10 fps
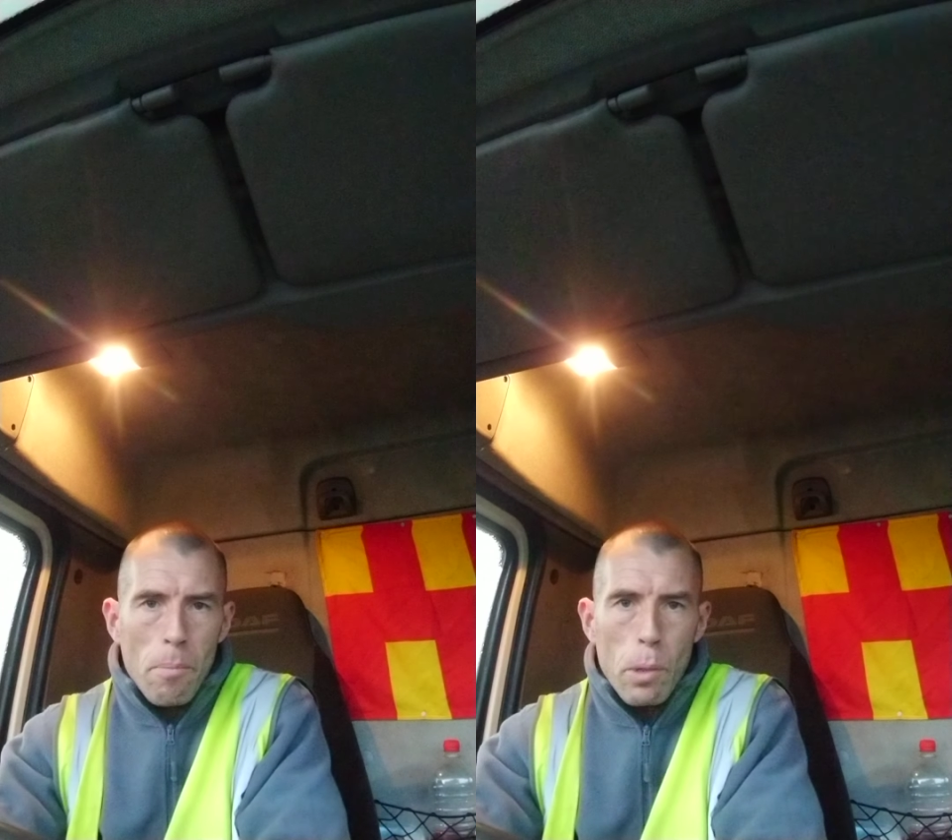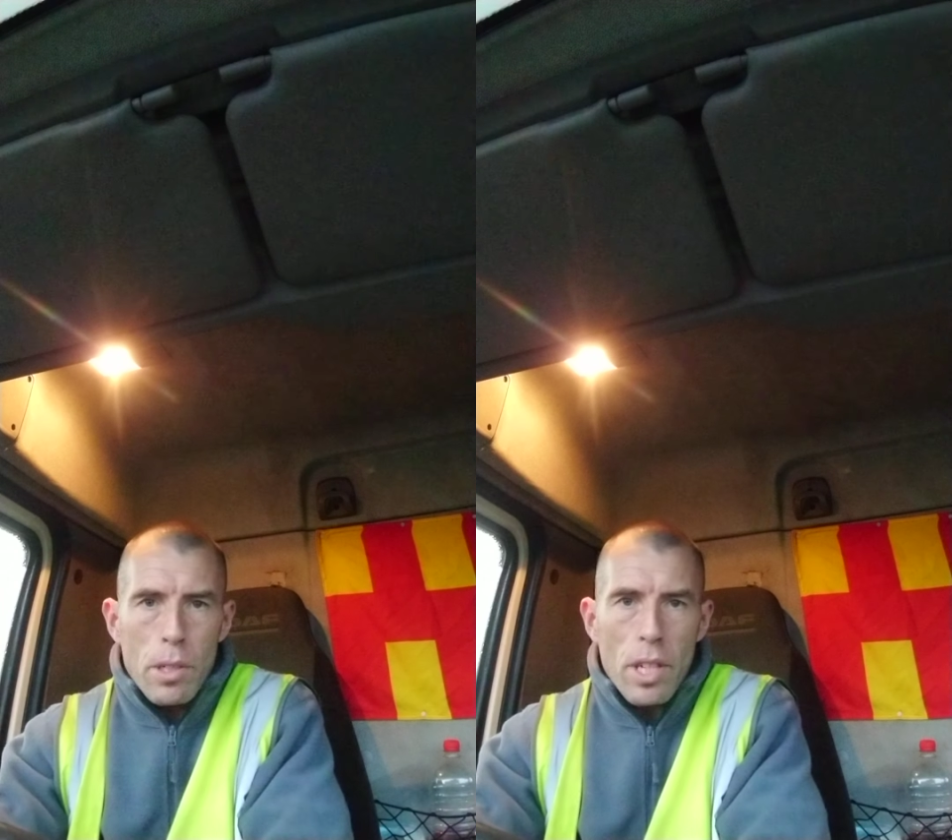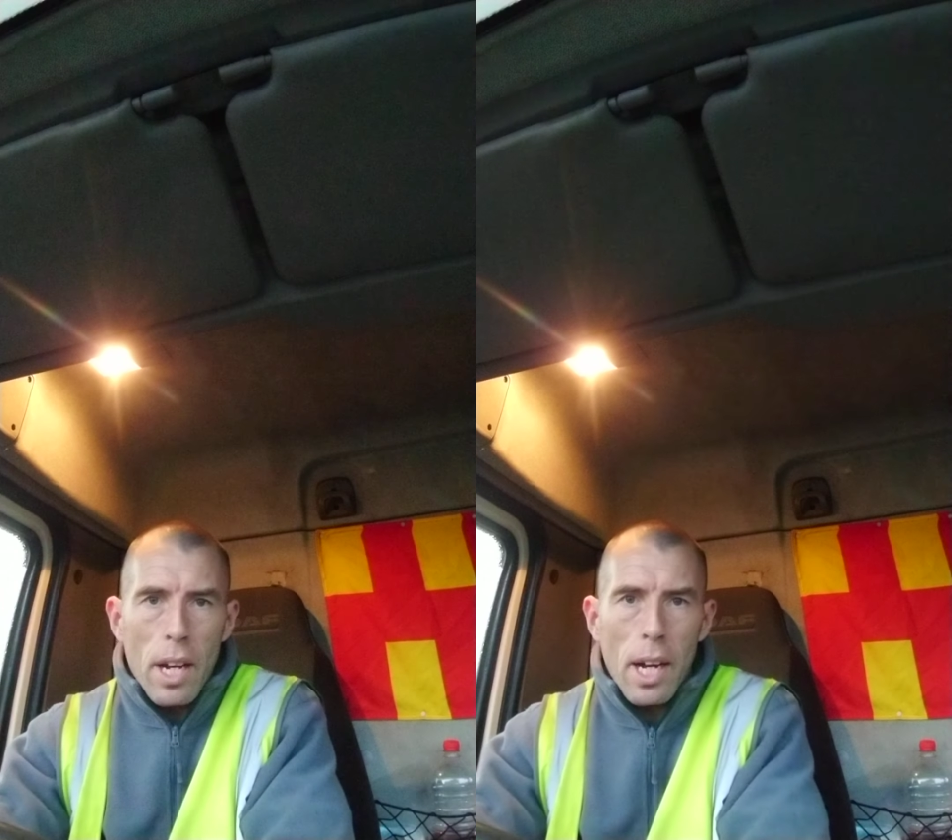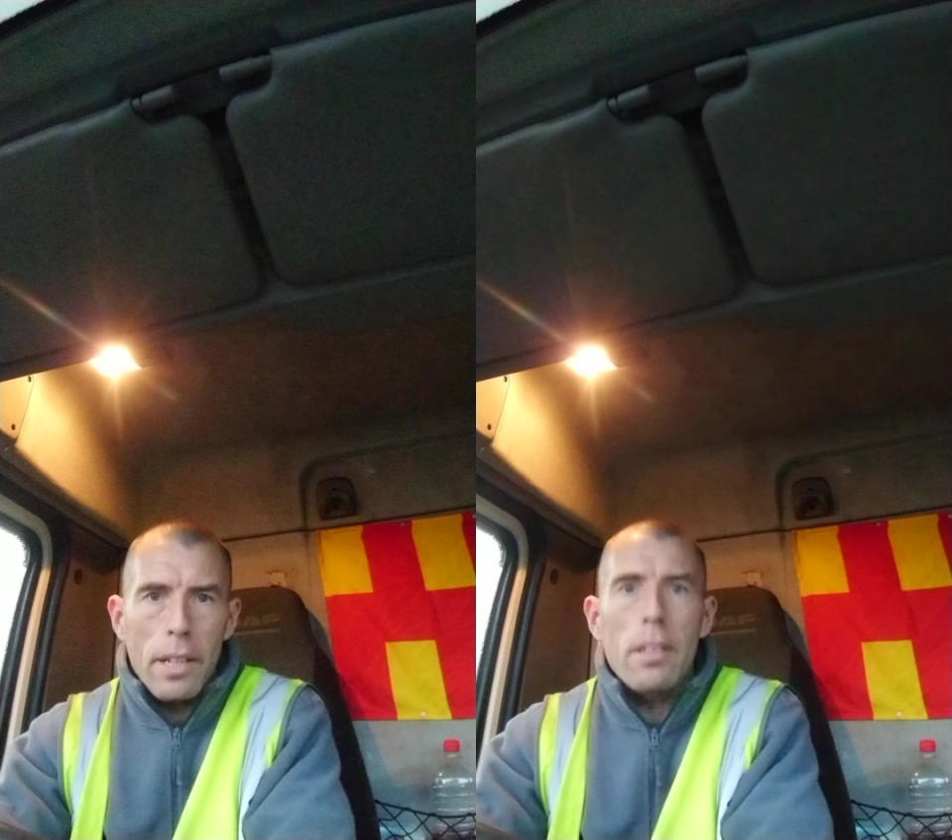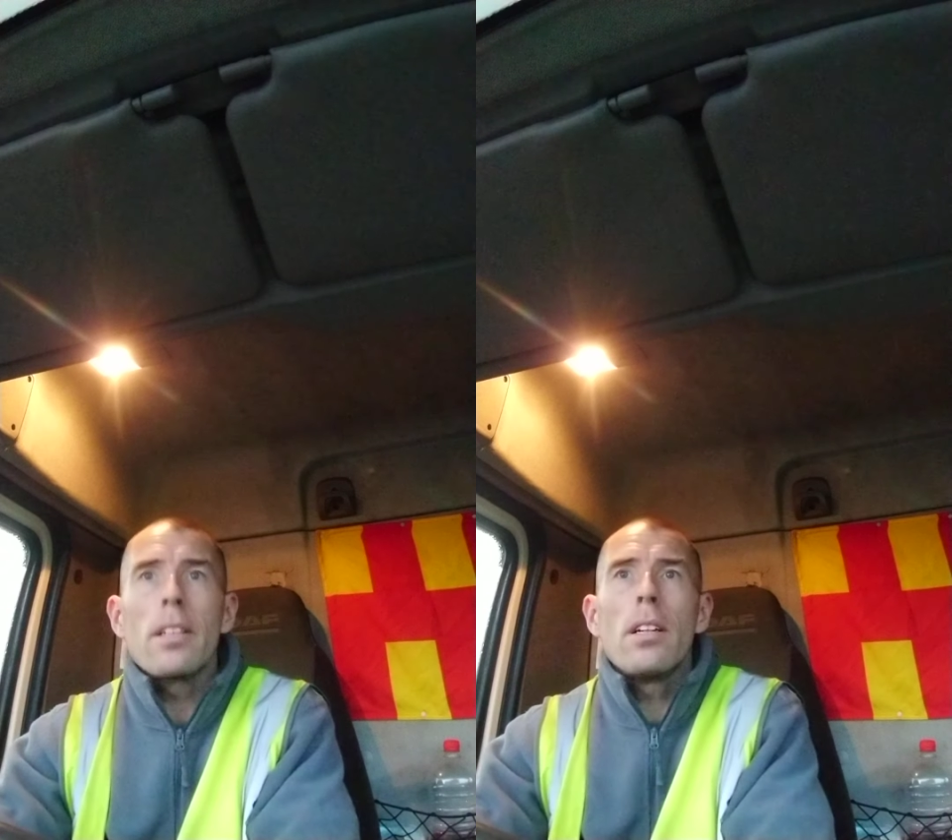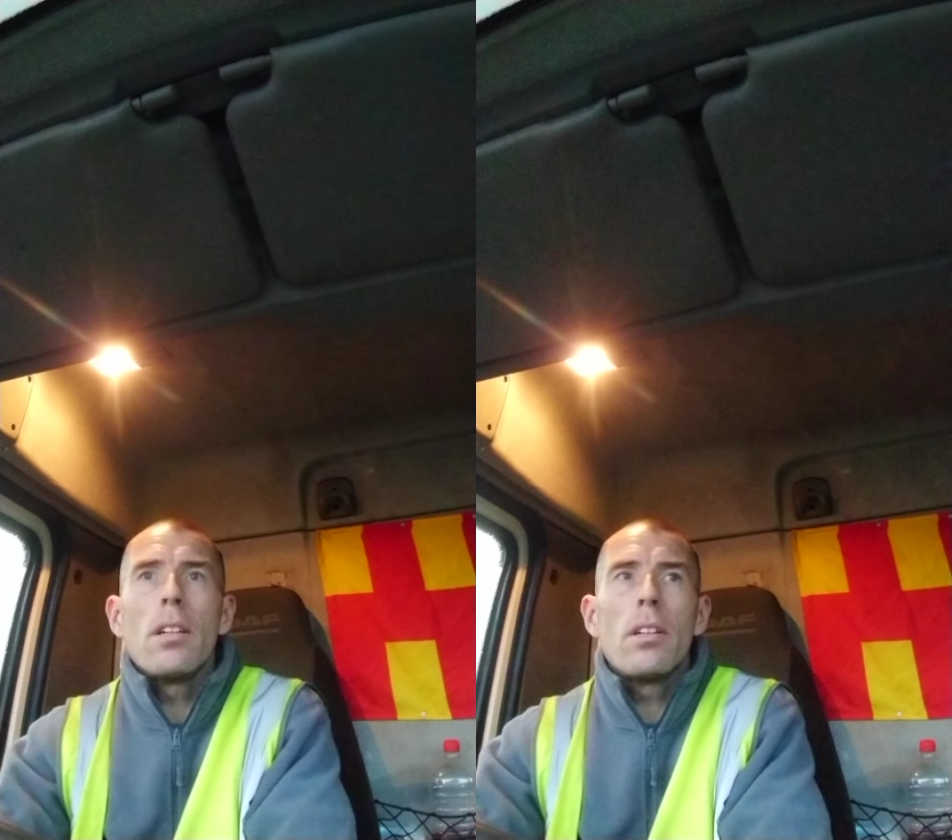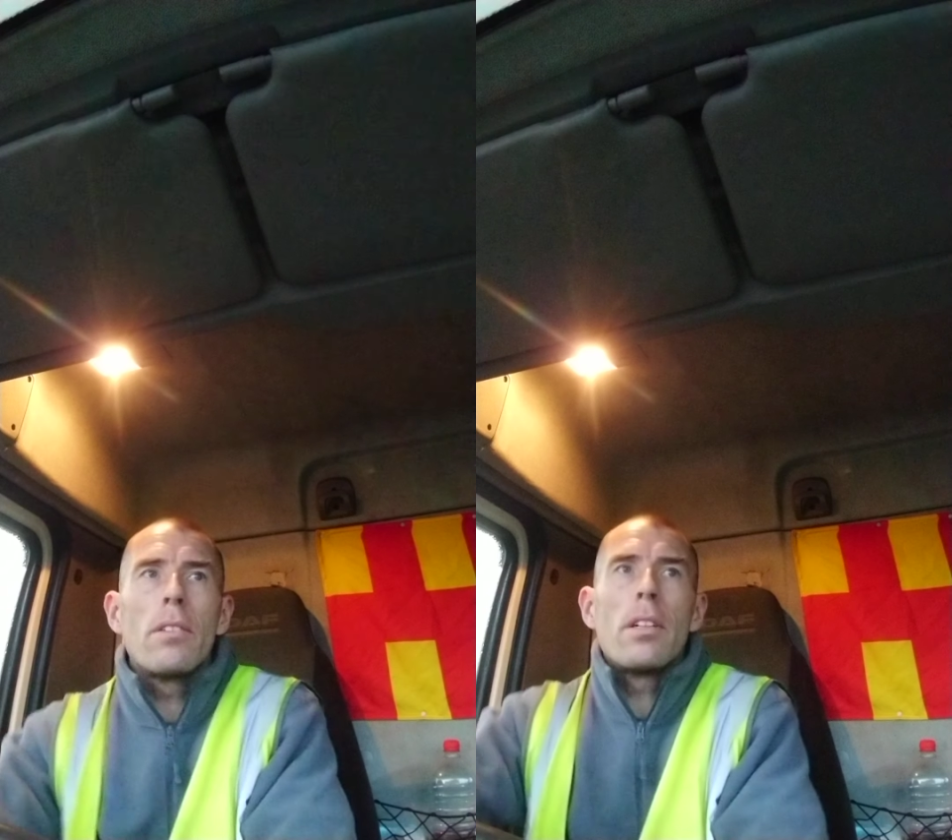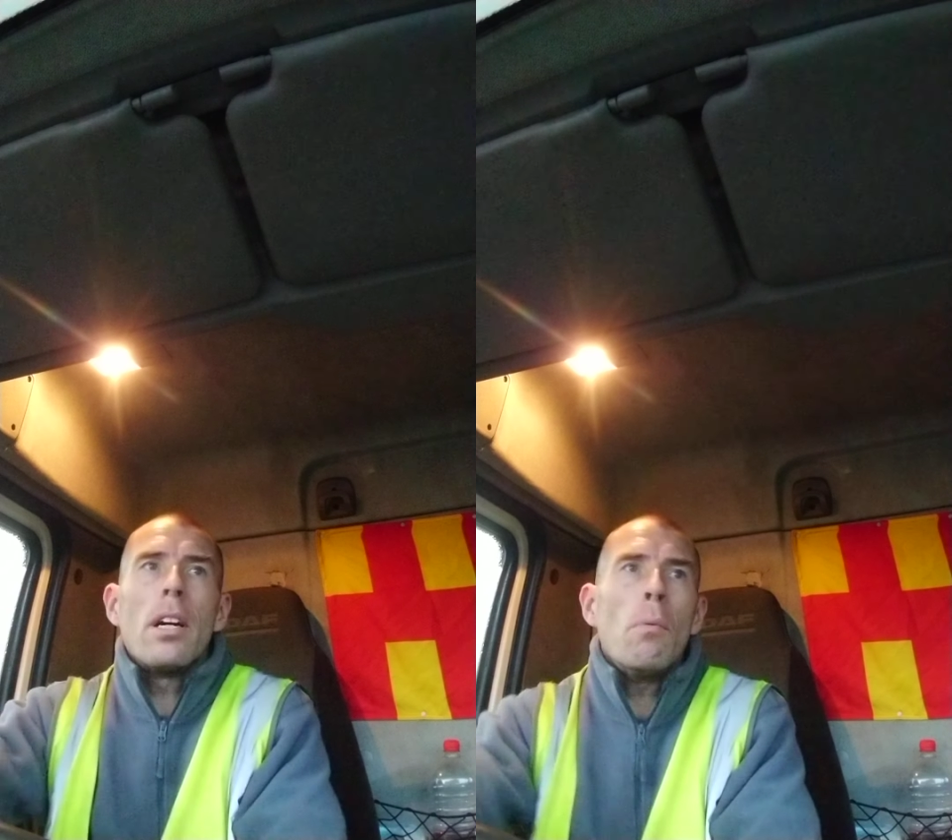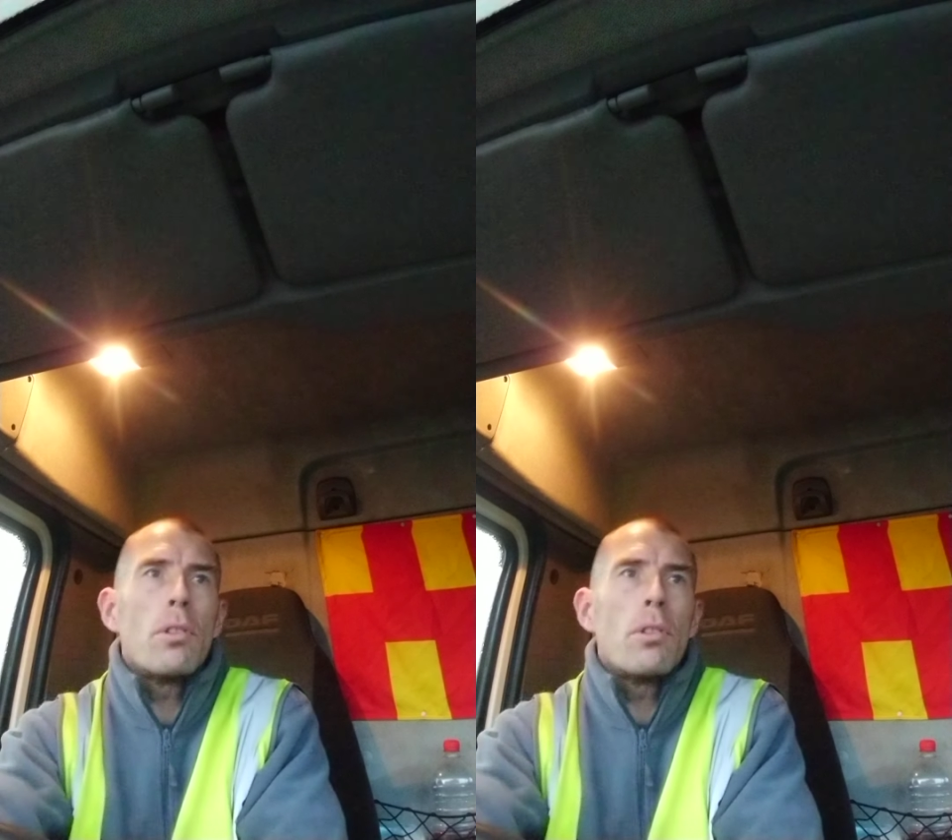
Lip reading: But it